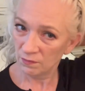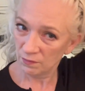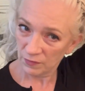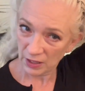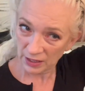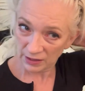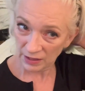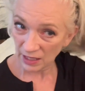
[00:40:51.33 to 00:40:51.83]

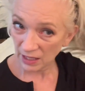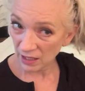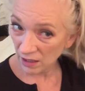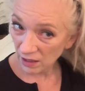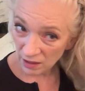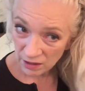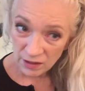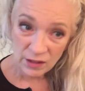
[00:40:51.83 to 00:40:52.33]
that the
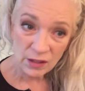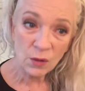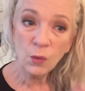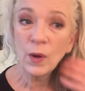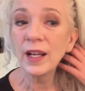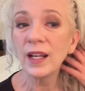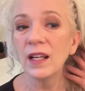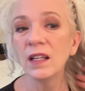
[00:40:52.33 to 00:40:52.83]
the
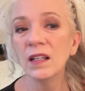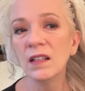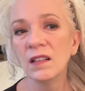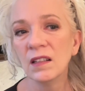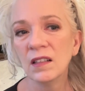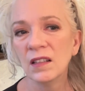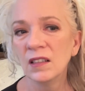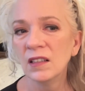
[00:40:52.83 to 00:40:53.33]
wig
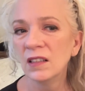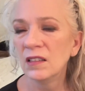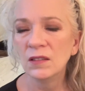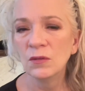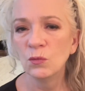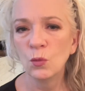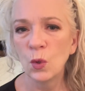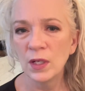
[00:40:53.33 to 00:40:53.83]

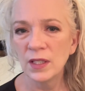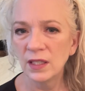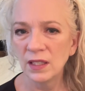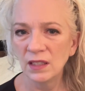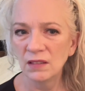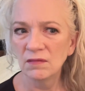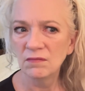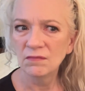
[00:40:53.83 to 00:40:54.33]

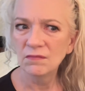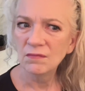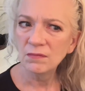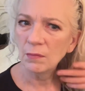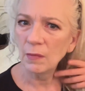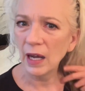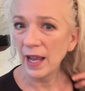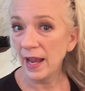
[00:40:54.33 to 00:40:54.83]
wasn't
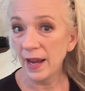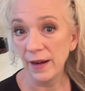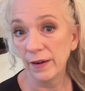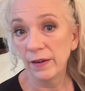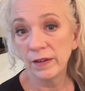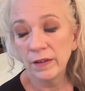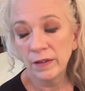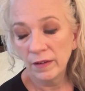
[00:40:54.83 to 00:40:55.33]
my
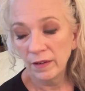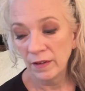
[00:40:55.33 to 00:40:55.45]
hair.